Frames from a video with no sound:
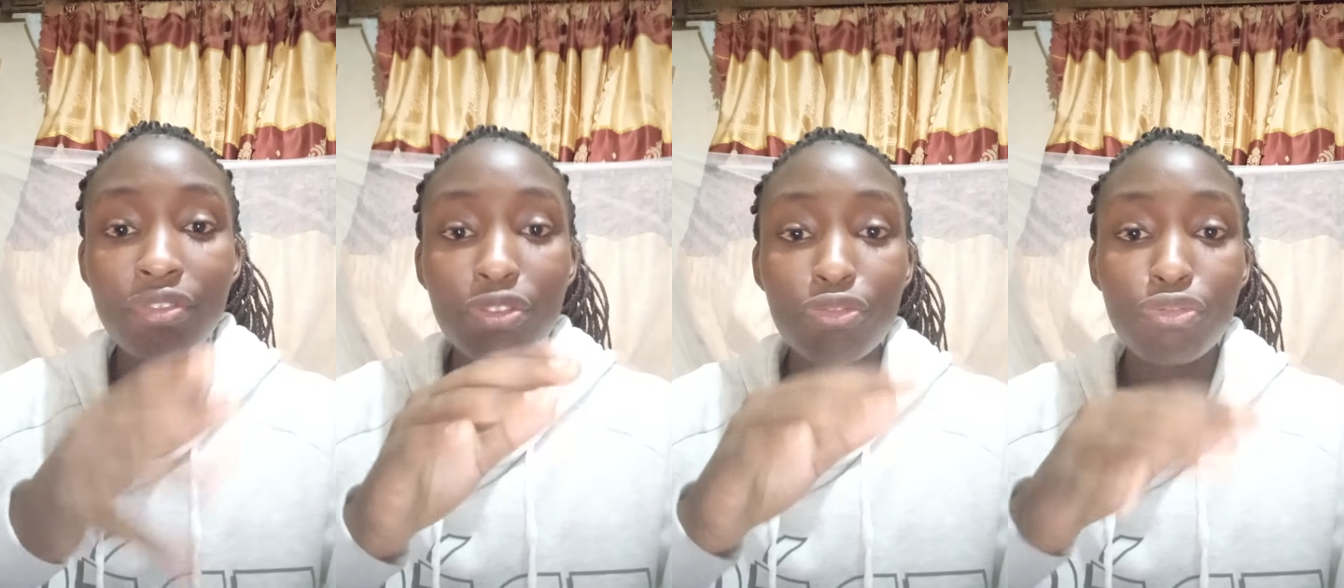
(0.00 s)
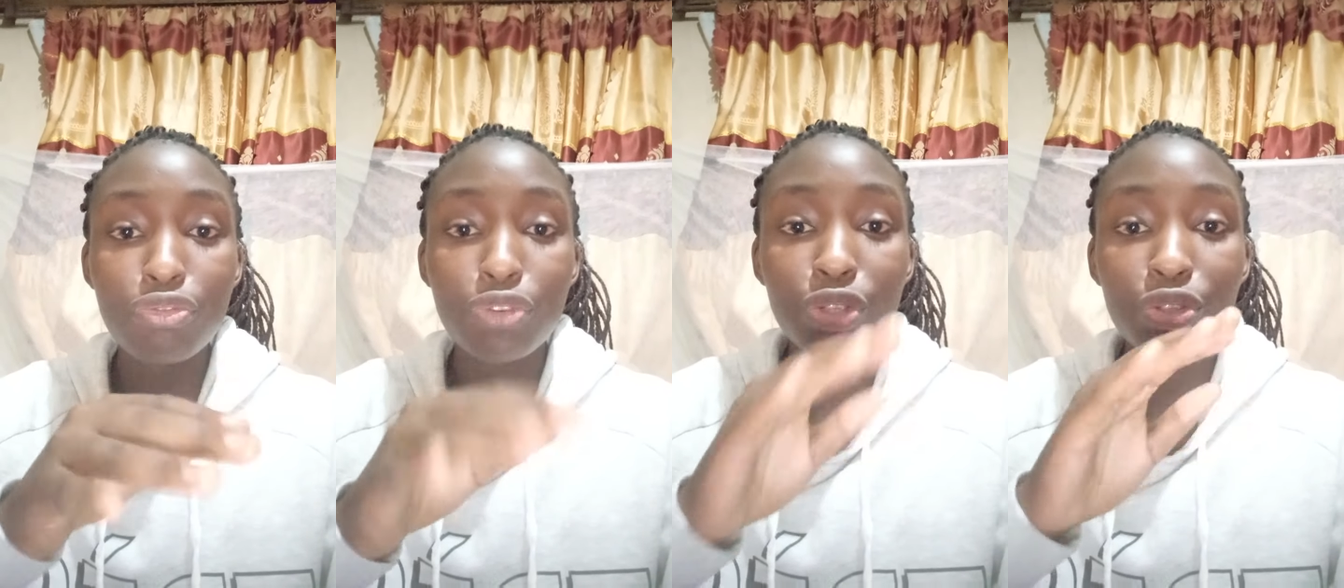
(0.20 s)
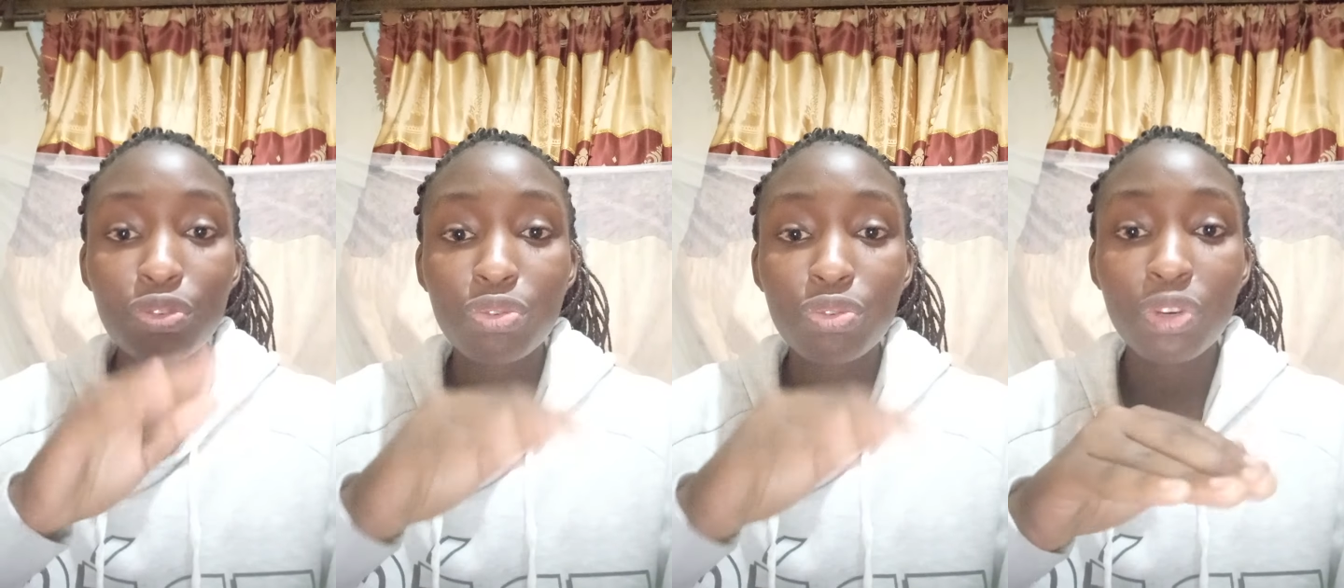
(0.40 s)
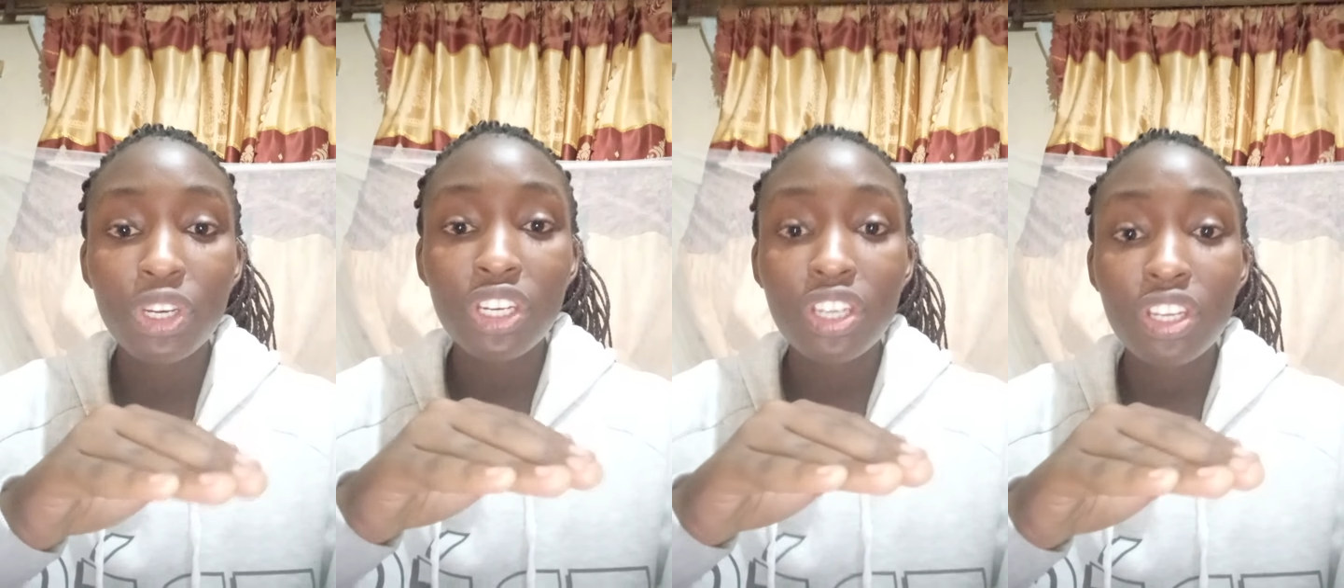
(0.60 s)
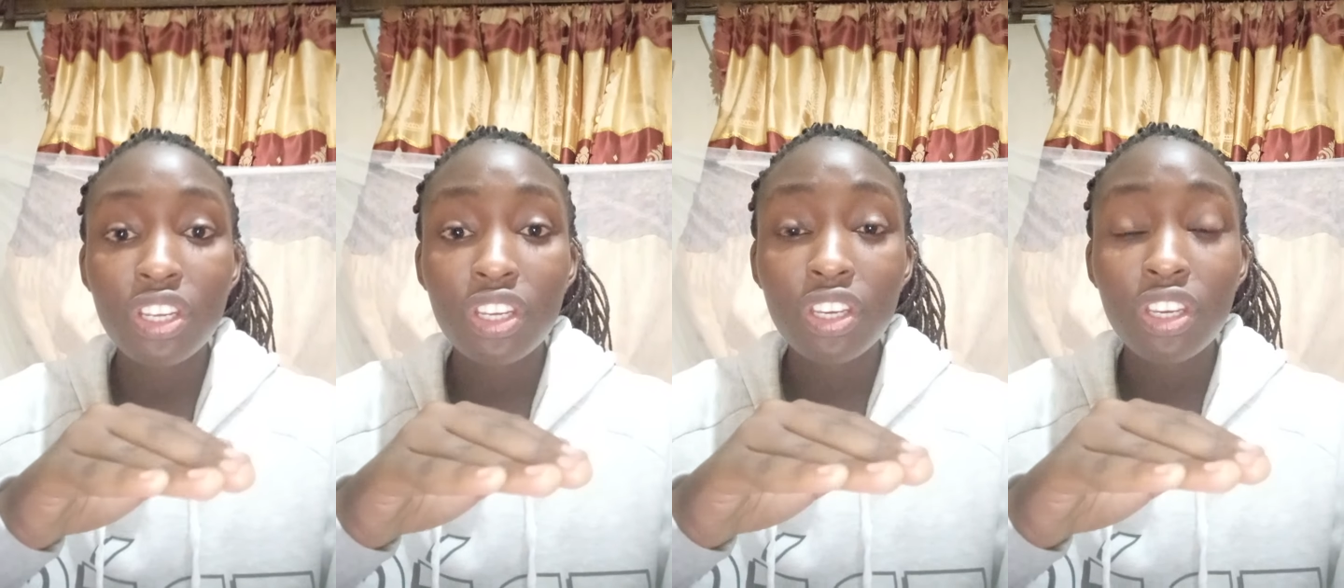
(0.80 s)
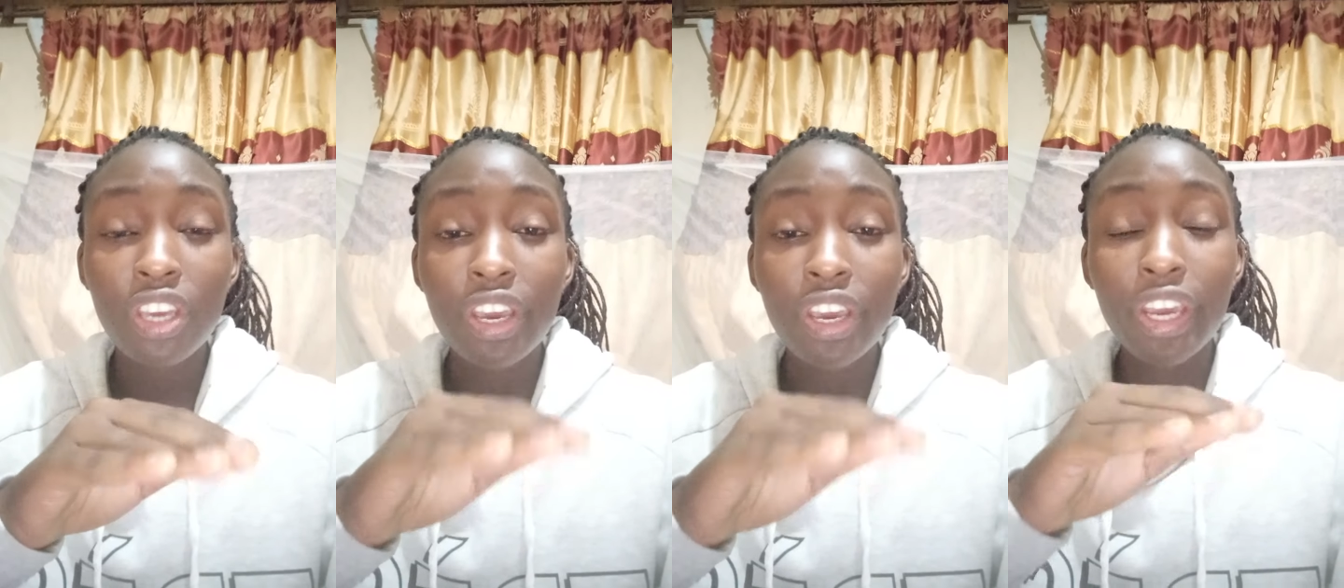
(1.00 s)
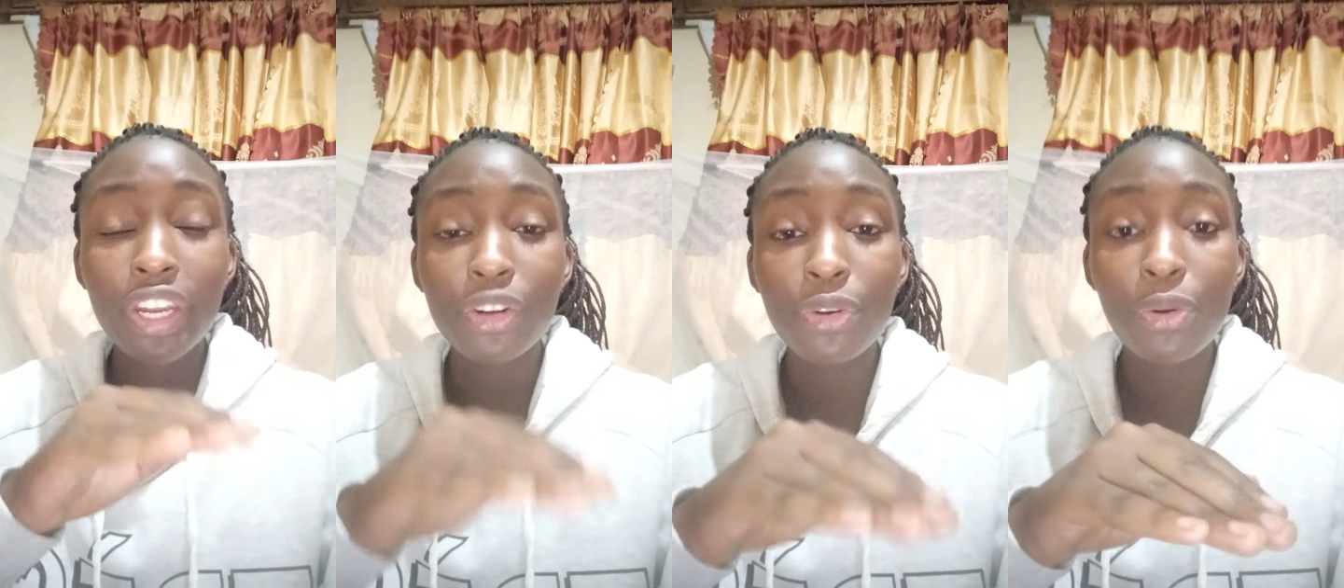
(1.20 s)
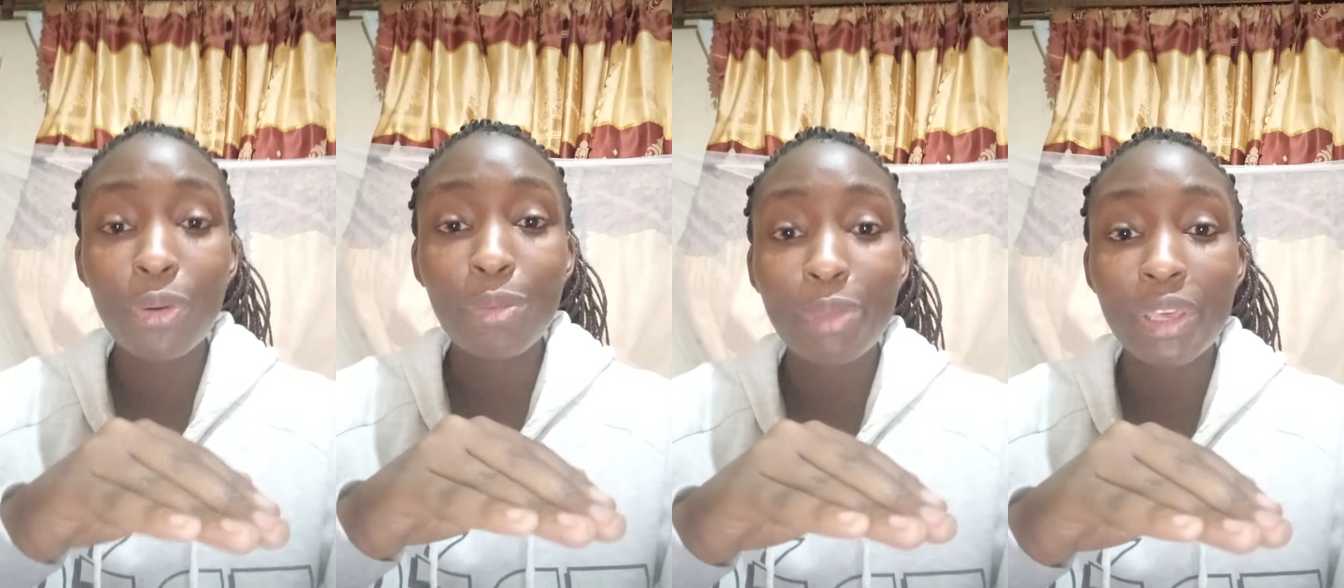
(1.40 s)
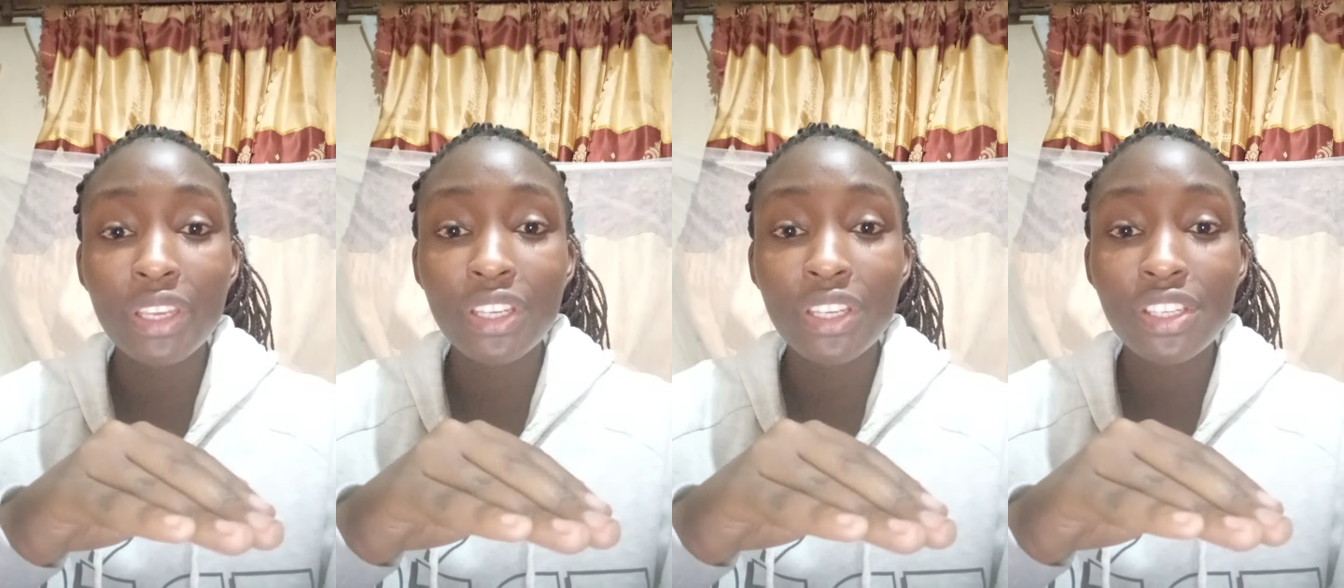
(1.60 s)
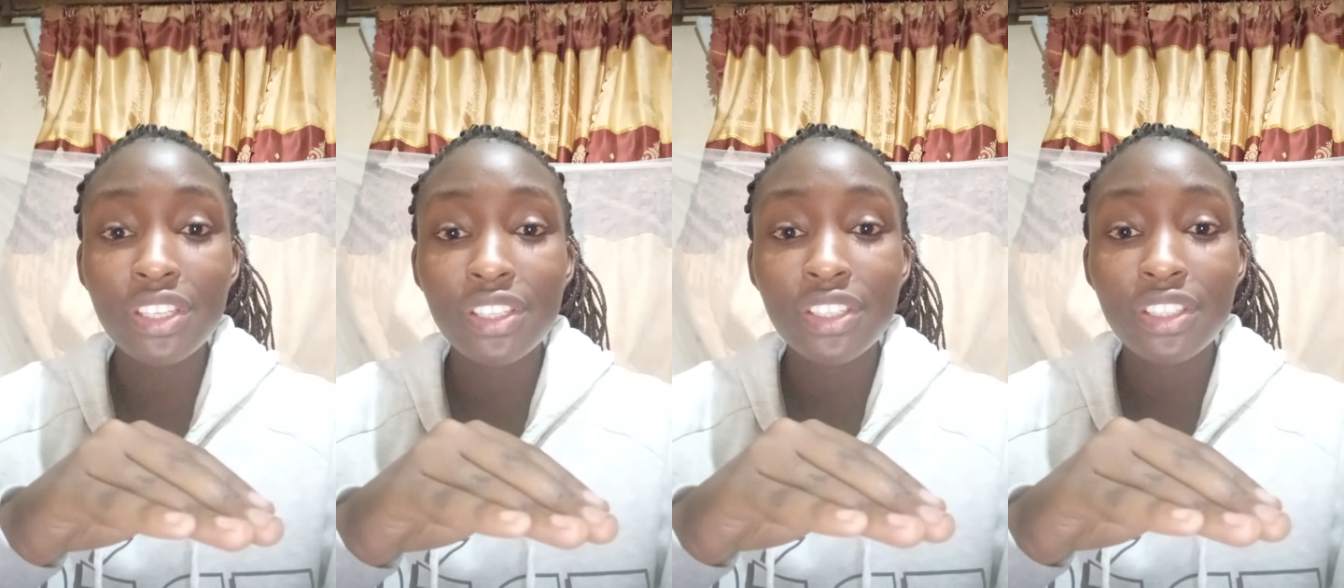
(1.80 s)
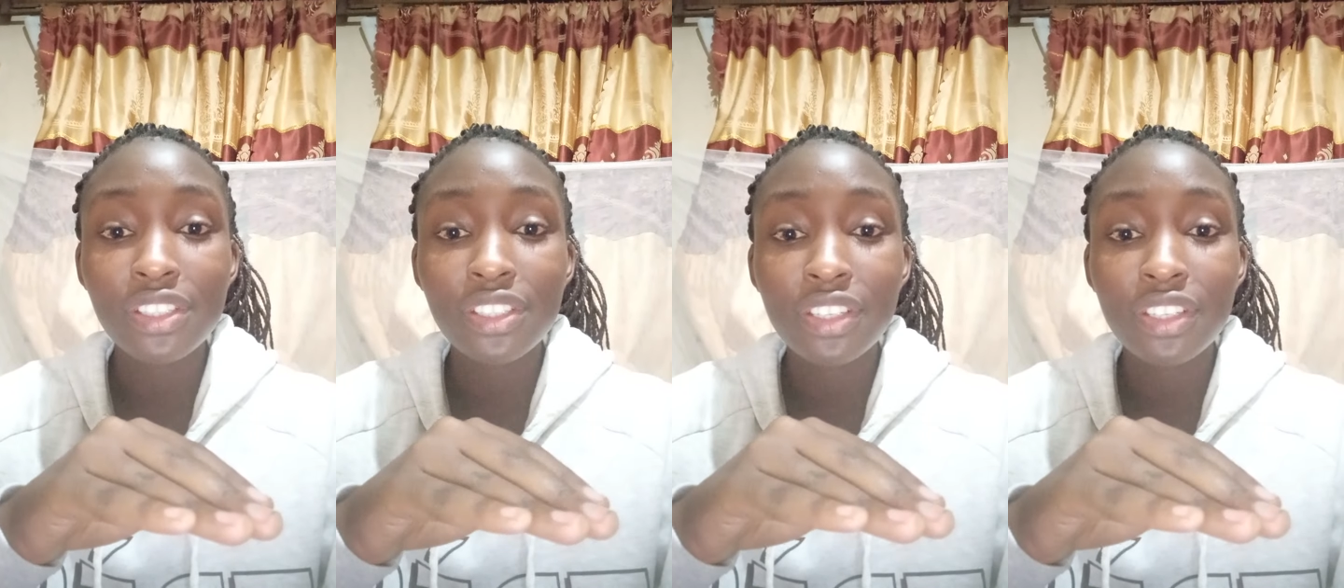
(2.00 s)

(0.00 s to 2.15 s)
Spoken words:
Feel free to read and comment